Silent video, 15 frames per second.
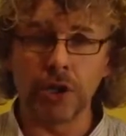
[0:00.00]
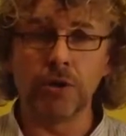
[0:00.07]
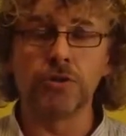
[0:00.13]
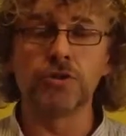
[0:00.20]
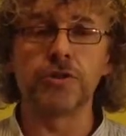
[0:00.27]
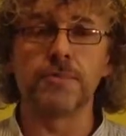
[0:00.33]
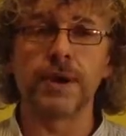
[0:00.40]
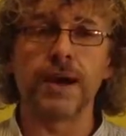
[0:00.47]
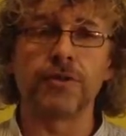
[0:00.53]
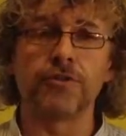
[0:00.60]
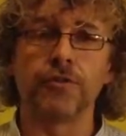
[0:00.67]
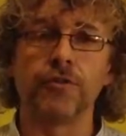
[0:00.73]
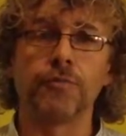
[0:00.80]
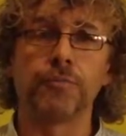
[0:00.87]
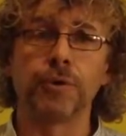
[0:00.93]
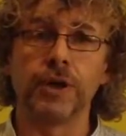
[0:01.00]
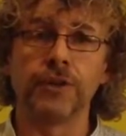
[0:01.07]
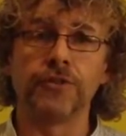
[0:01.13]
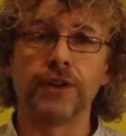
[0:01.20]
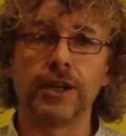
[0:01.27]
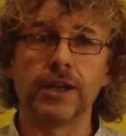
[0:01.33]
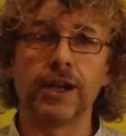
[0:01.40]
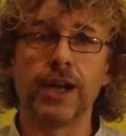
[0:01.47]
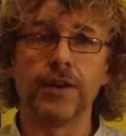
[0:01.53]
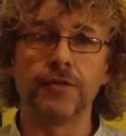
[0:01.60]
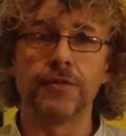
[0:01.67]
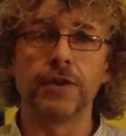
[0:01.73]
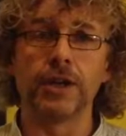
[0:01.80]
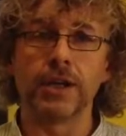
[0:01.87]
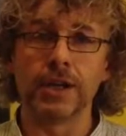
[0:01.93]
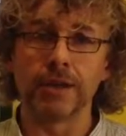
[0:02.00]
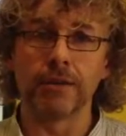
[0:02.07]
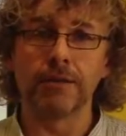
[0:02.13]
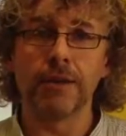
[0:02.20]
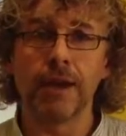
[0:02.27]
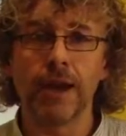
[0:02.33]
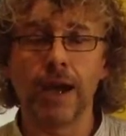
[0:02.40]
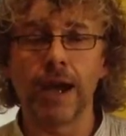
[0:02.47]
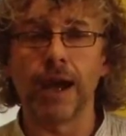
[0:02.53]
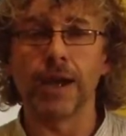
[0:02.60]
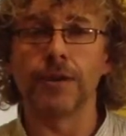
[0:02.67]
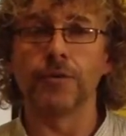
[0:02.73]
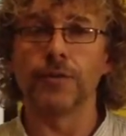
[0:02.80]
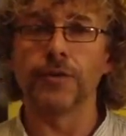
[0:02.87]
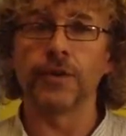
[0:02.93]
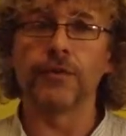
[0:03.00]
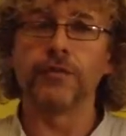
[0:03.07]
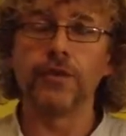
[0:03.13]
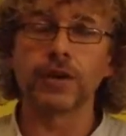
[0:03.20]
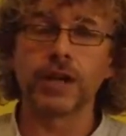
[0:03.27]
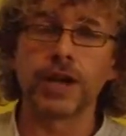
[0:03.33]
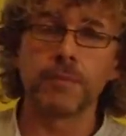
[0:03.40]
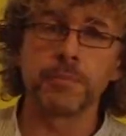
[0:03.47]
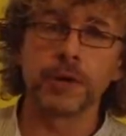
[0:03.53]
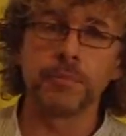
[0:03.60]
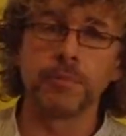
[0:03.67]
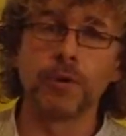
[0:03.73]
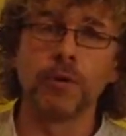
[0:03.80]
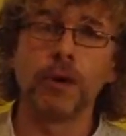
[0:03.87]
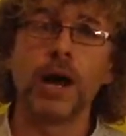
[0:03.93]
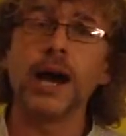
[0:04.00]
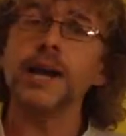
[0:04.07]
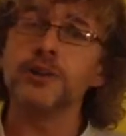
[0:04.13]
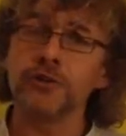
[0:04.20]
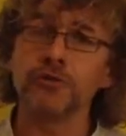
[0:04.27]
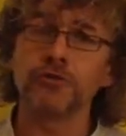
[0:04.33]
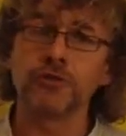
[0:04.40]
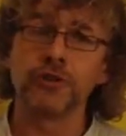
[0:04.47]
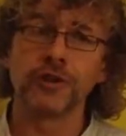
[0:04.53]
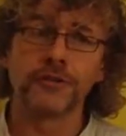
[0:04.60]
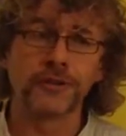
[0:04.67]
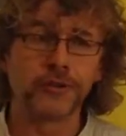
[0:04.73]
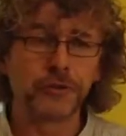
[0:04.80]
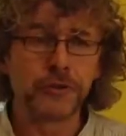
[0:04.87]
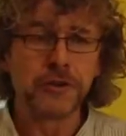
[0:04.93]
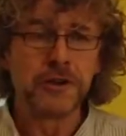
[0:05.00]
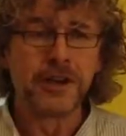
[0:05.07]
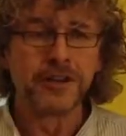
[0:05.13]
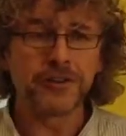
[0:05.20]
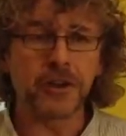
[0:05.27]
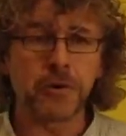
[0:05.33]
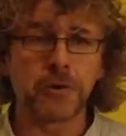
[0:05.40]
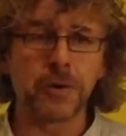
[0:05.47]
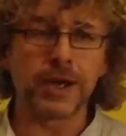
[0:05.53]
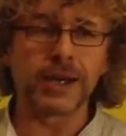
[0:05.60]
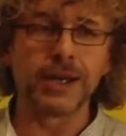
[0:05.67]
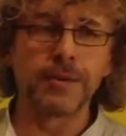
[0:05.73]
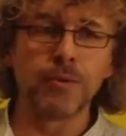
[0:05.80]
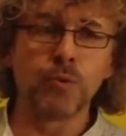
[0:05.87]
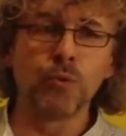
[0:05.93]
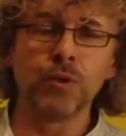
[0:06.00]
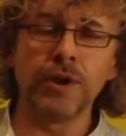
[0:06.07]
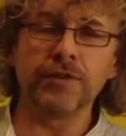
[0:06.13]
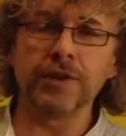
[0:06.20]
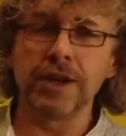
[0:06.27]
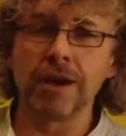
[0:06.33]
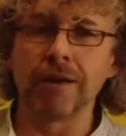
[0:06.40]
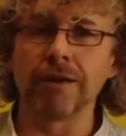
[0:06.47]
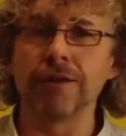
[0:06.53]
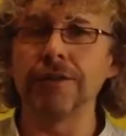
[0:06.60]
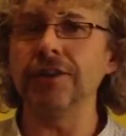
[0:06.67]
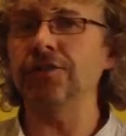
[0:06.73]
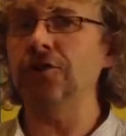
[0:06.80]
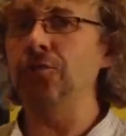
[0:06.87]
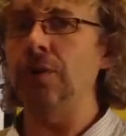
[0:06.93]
huge amounts of printing every year, and we've got 48 people at your service. So quickly, whizzing on,